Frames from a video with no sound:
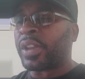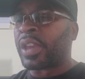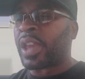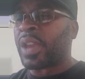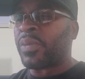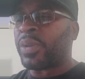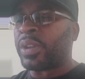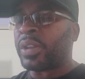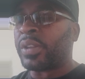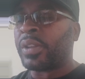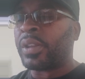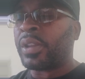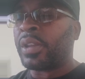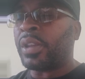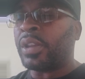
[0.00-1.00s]
came with it.
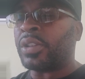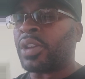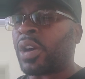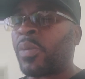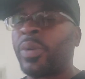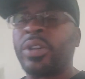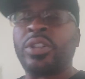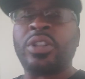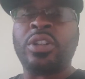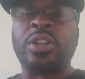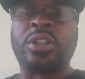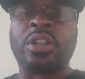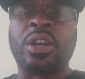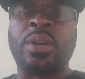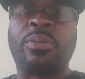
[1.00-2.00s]
It's always
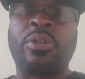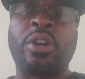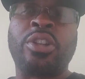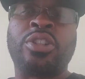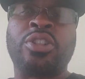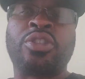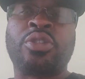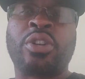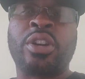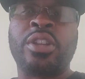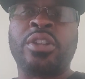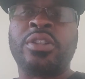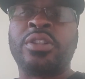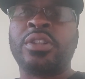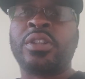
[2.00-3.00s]
good to upgrade your
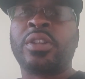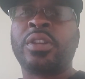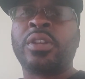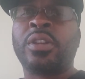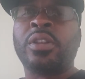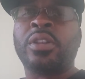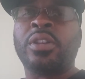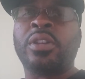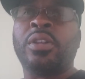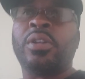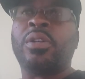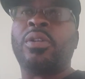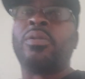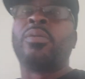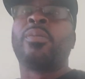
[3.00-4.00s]
trunnions, If
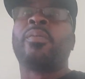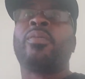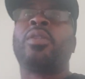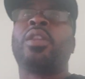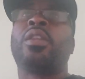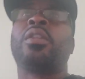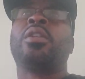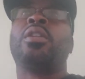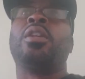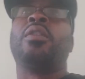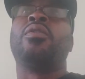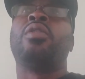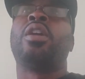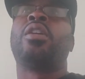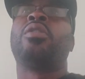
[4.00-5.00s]

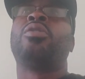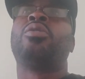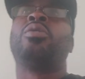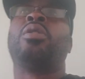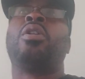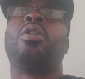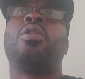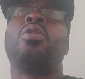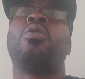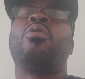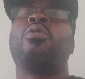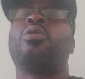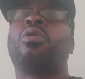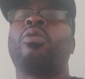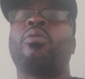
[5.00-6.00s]
you ain't gonna do a whole
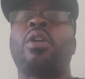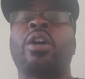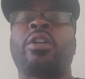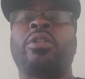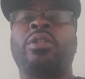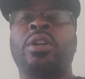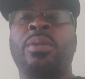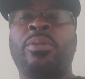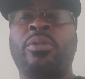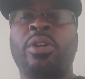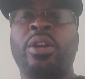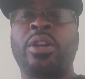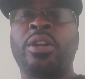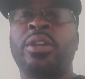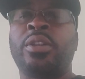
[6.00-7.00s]
roller rocker
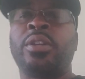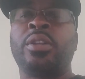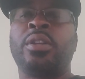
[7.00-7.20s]
upgrade,